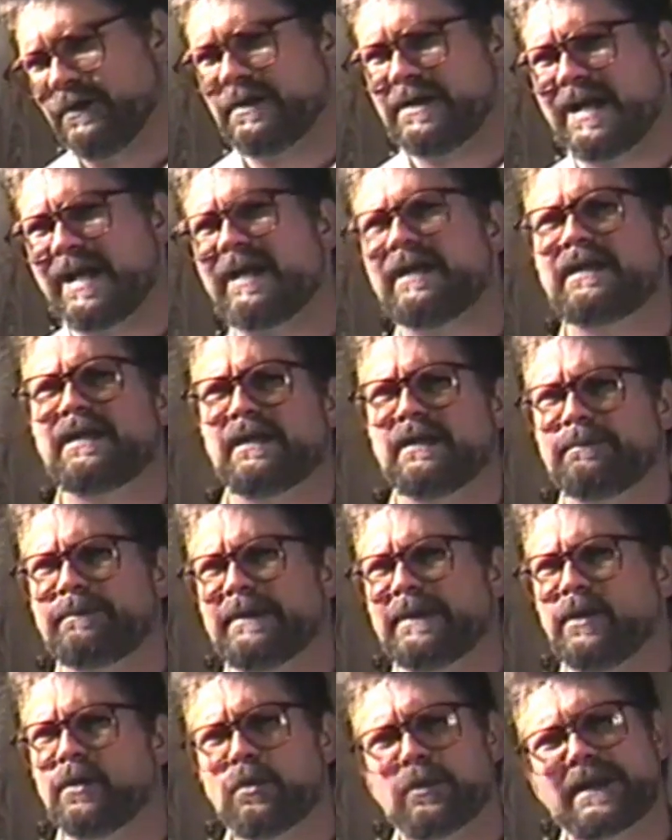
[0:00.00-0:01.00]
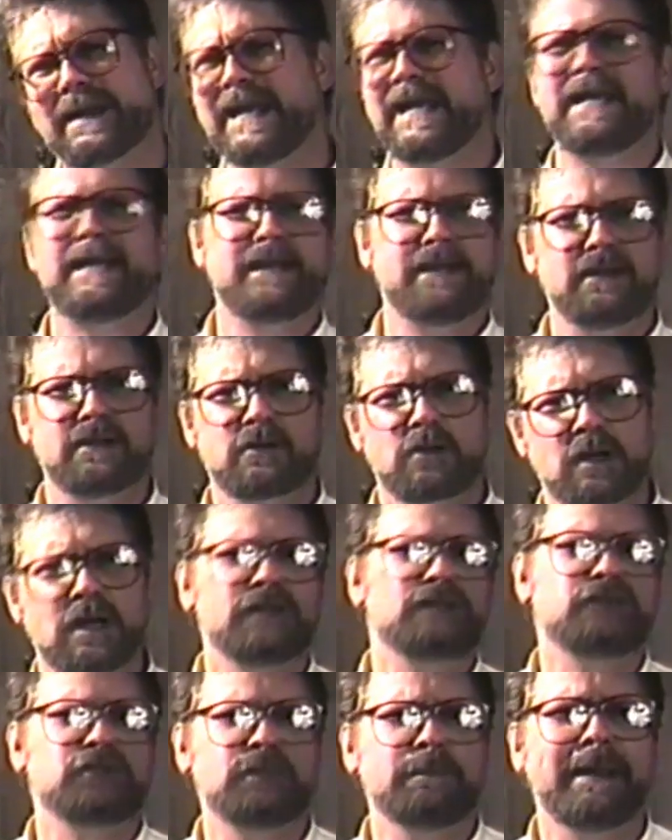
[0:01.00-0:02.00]
You can get a big old can of
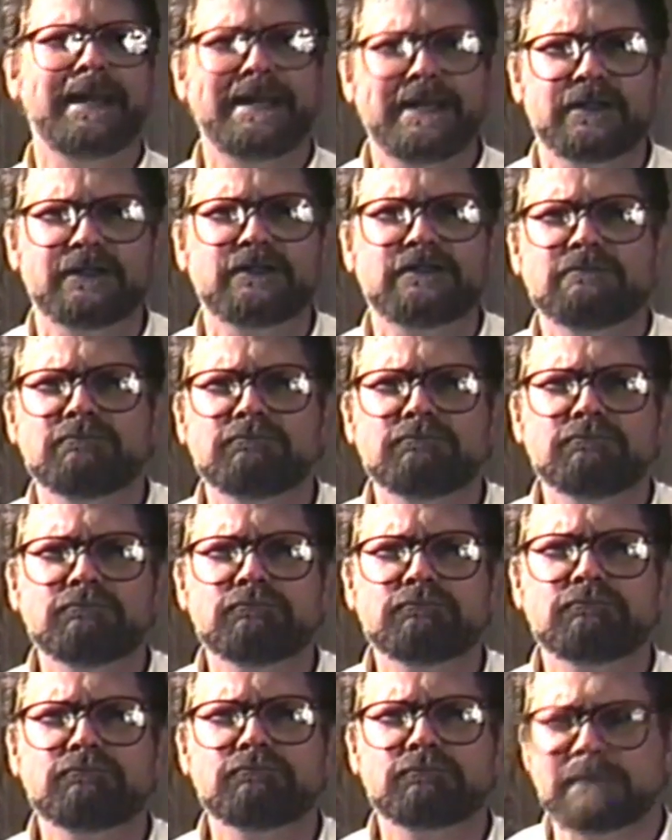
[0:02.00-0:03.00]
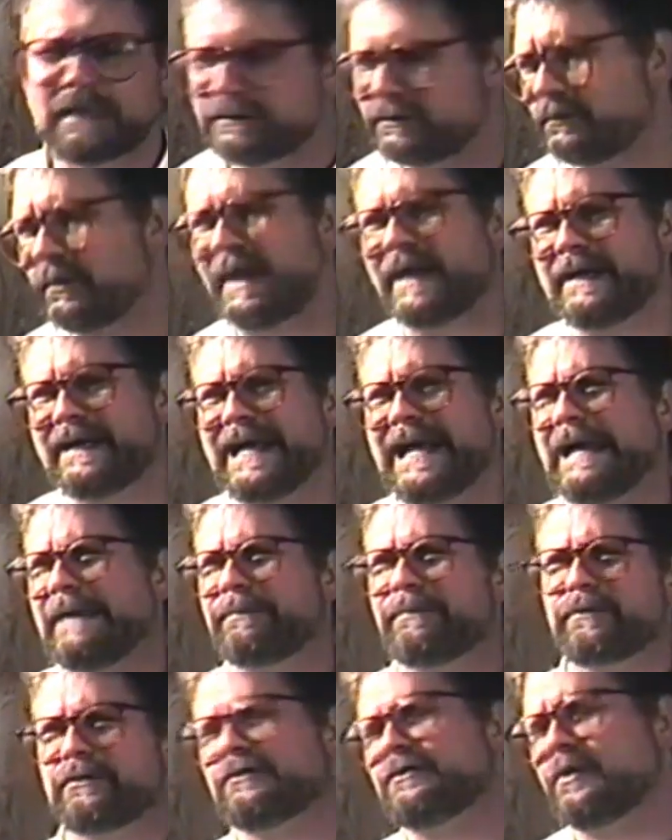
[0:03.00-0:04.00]
crushed tomatoes. That's right,
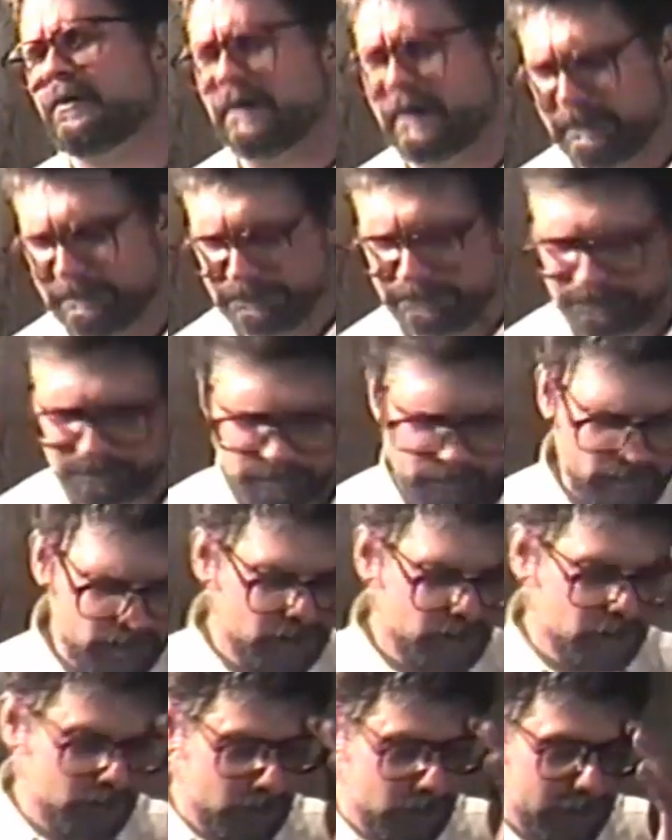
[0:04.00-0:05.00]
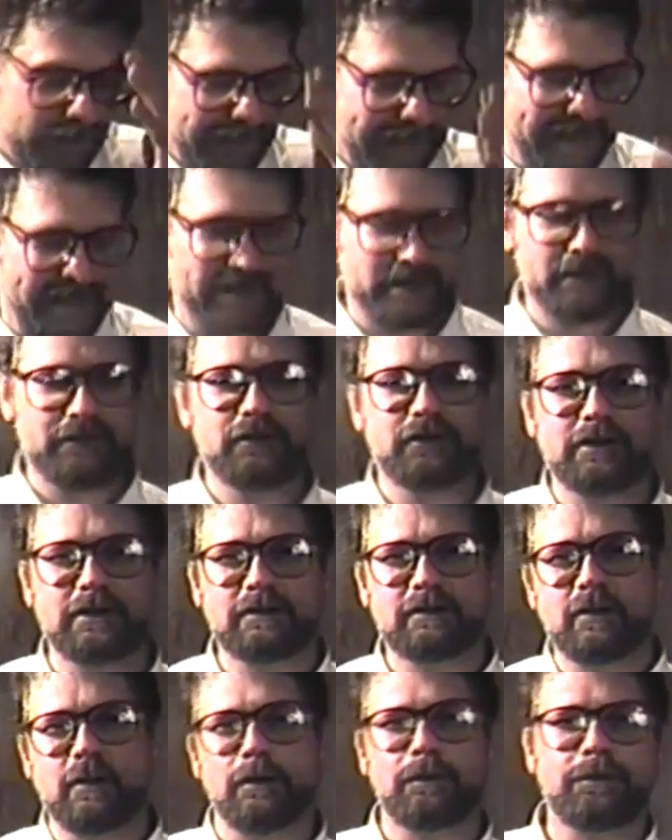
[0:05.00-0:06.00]
at the store. And you
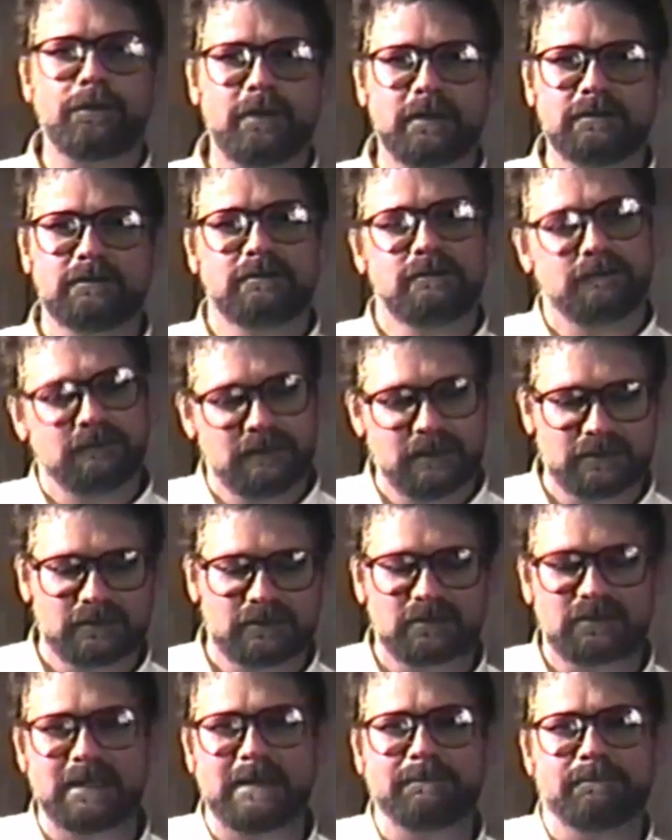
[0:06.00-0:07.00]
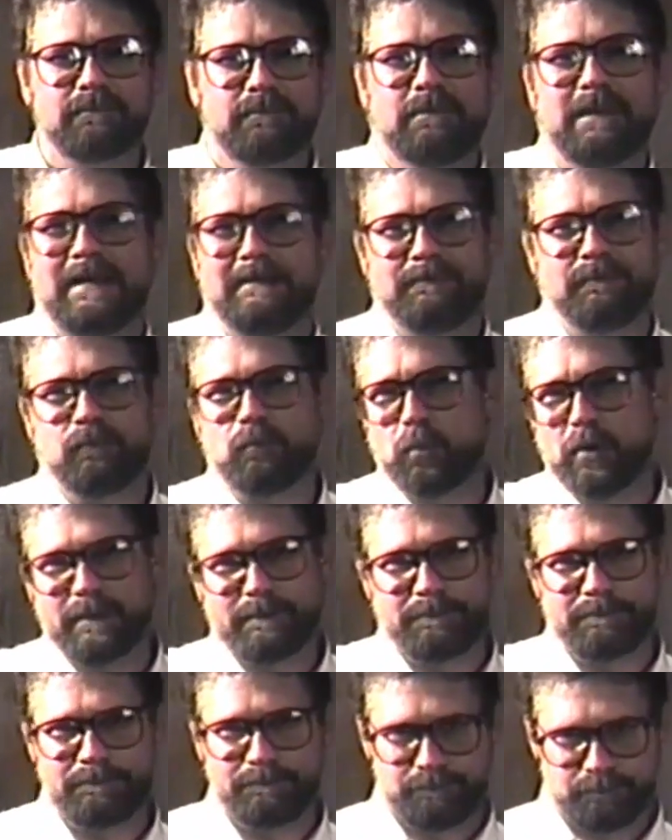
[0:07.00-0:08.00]
can go and just skip that
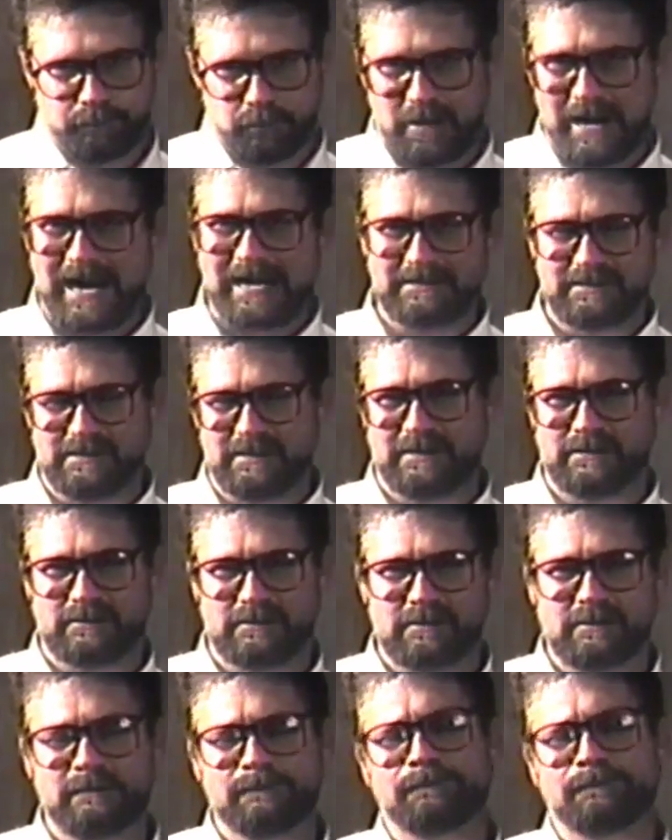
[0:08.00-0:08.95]
one process.